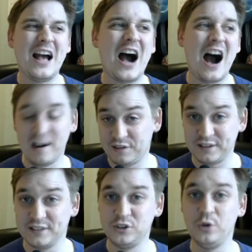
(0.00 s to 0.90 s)
I think
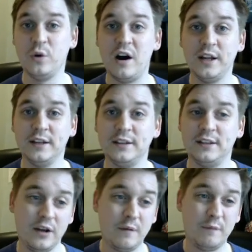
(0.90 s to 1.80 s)
that's too high
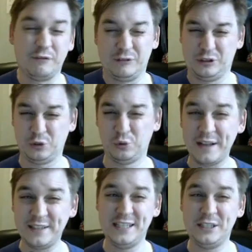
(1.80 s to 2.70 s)
for a
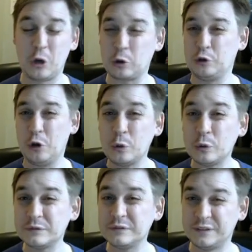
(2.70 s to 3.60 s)
$20 note,
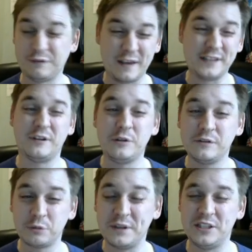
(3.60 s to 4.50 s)
the face value of
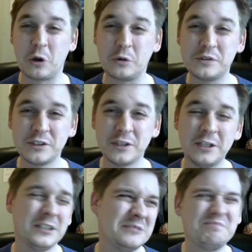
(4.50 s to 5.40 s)
$20.
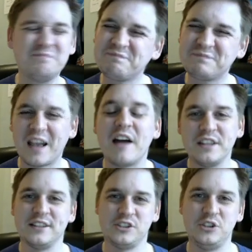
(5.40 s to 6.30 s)
I think
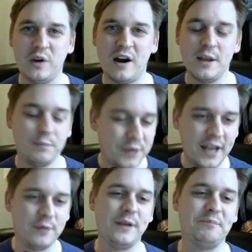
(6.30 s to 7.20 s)
that's too high. But
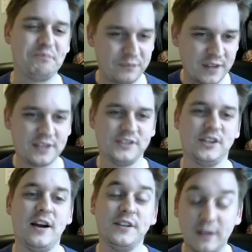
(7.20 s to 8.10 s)
anyway, that
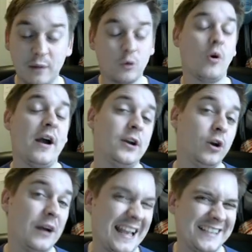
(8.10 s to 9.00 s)
aside, I'm quite
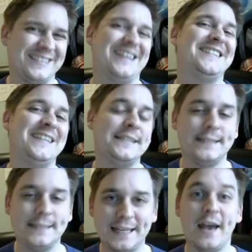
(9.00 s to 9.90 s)
excited
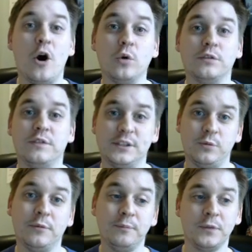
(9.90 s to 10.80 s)
to get hold of this one.